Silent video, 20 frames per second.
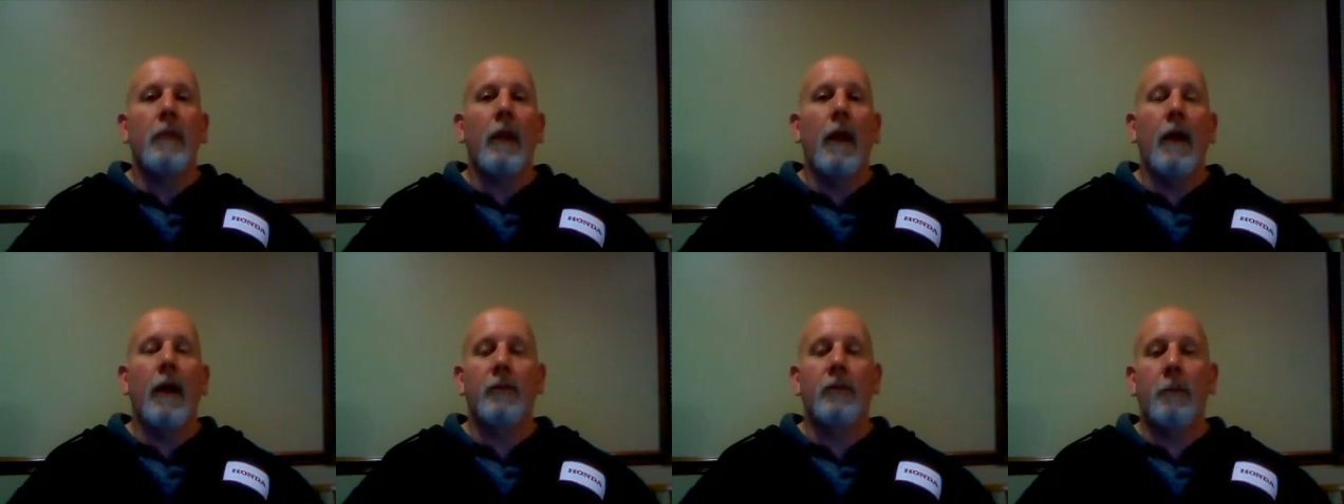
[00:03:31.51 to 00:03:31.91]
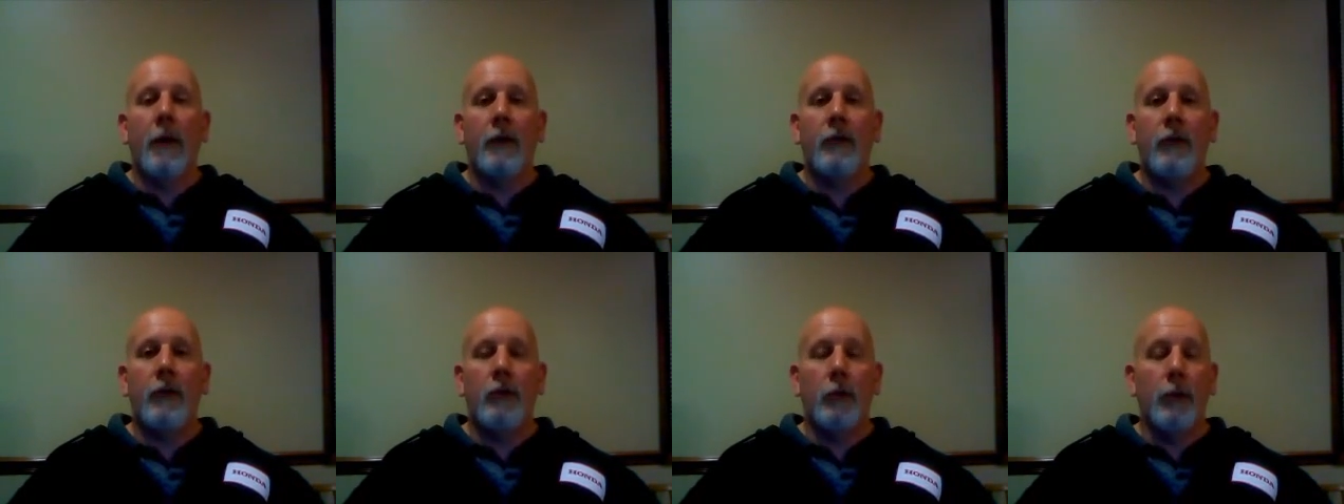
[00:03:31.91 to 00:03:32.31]

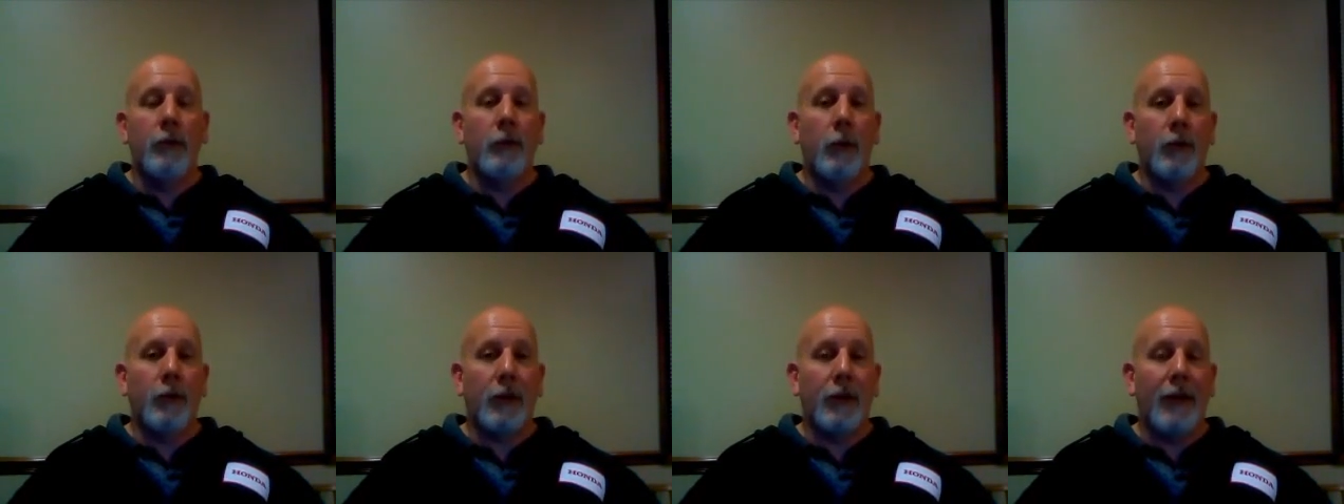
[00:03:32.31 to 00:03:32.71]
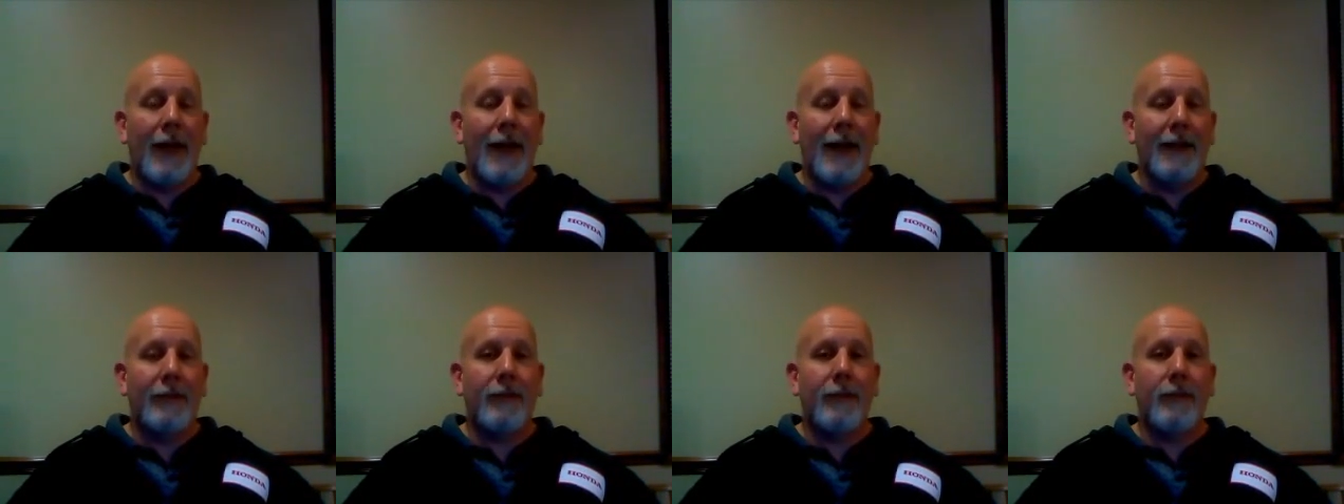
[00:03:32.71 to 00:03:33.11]
especially doing so at the
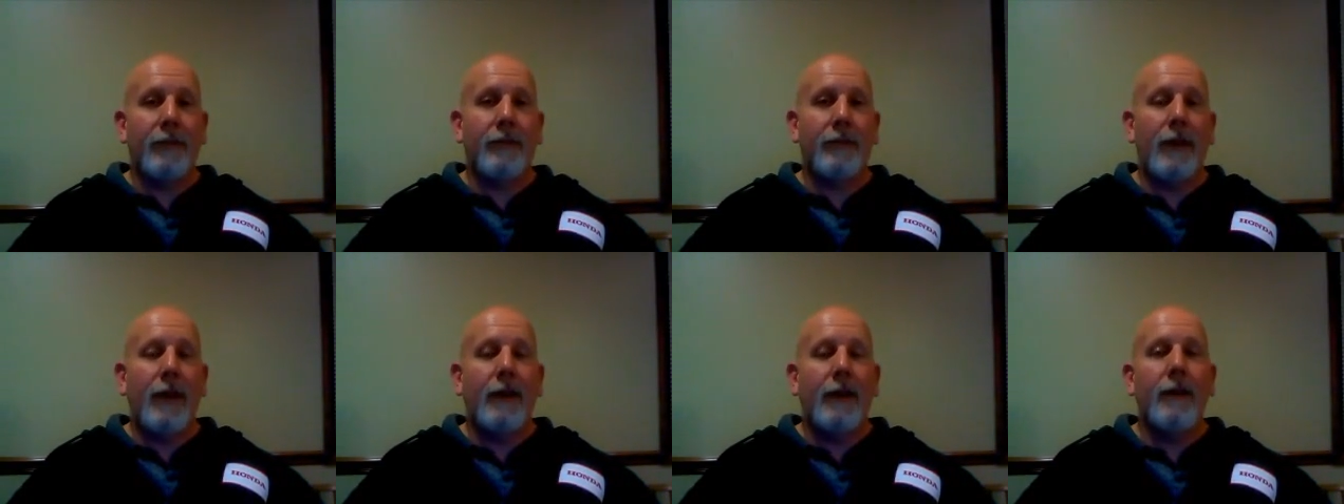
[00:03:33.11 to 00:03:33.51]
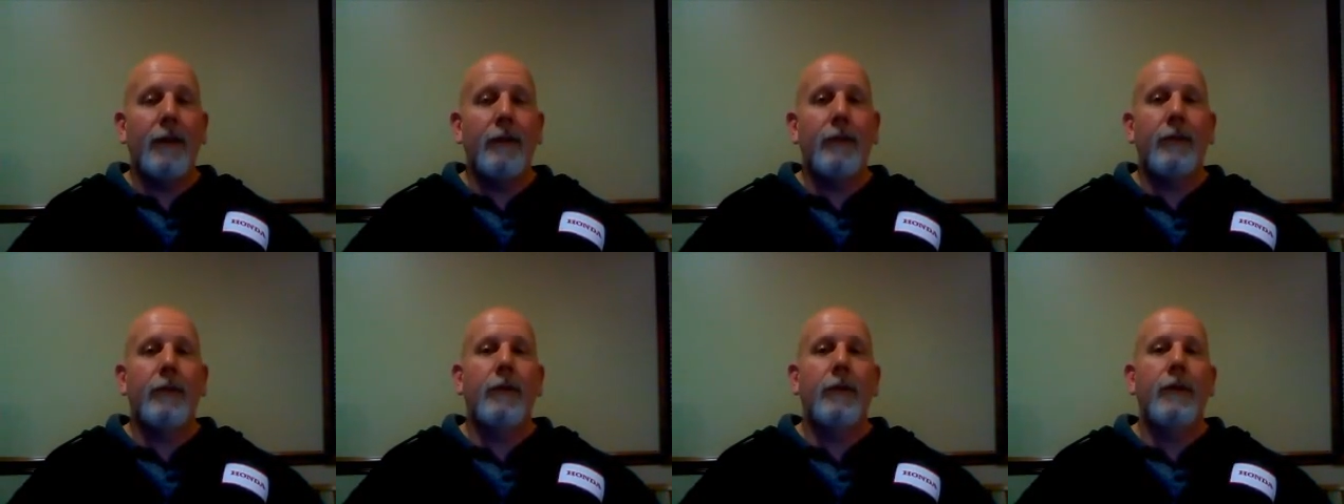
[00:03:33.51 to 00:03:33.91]
last second,
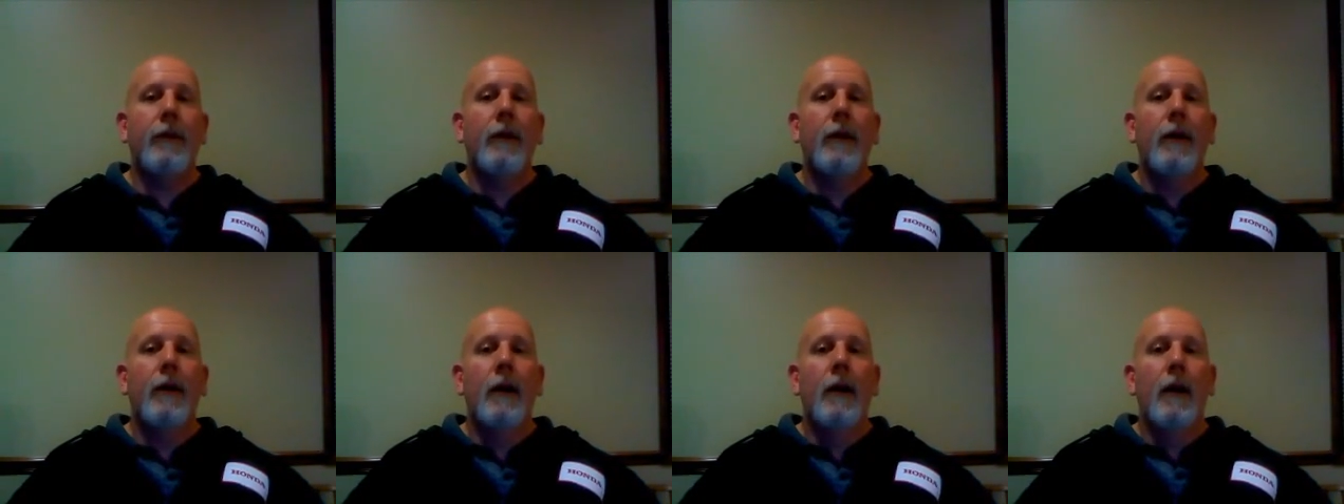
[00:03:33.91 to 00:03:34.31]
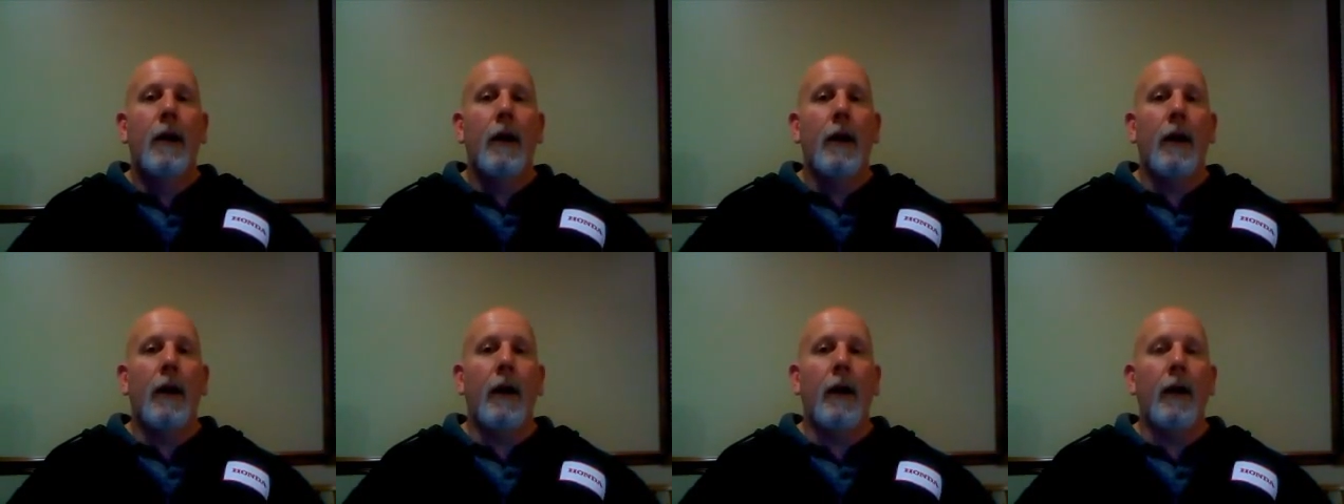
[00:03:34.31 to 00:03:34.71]

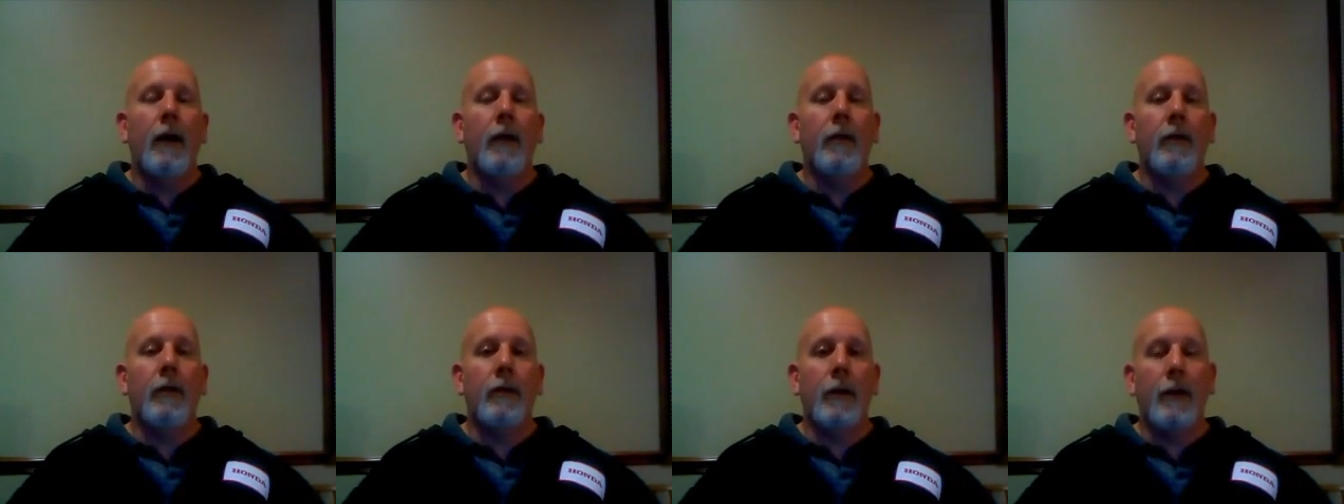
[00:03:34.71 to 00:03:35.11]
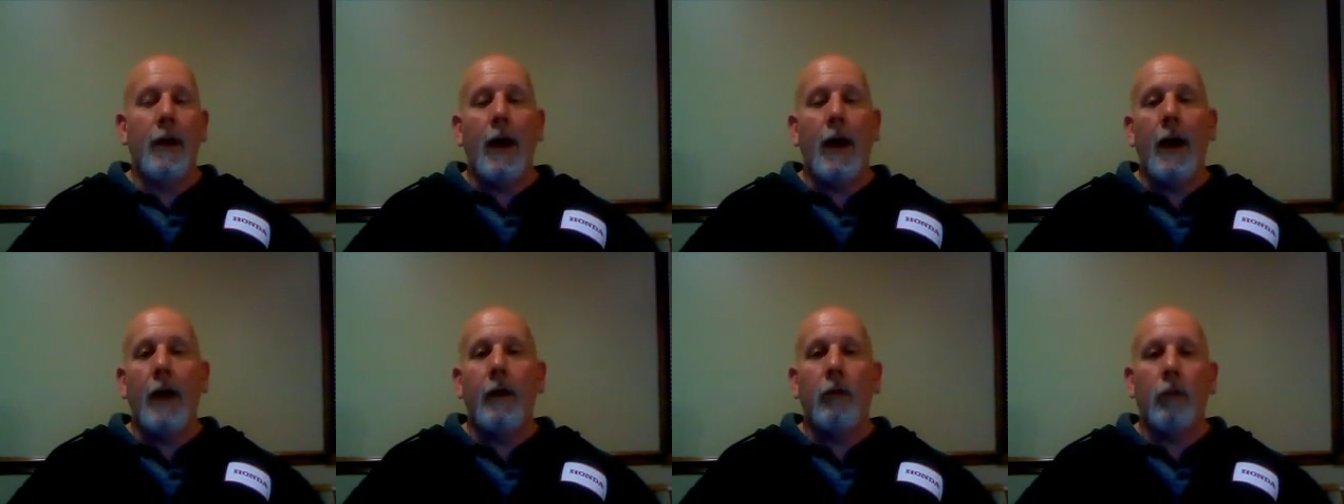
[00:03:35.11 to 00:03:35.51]
and
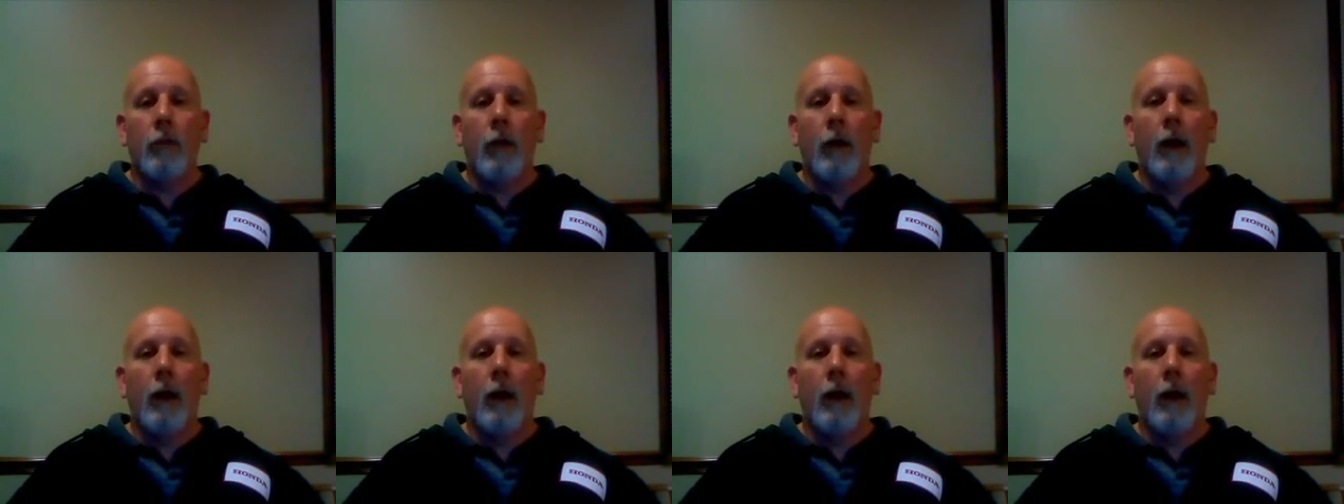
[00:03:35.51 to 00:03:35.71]
denying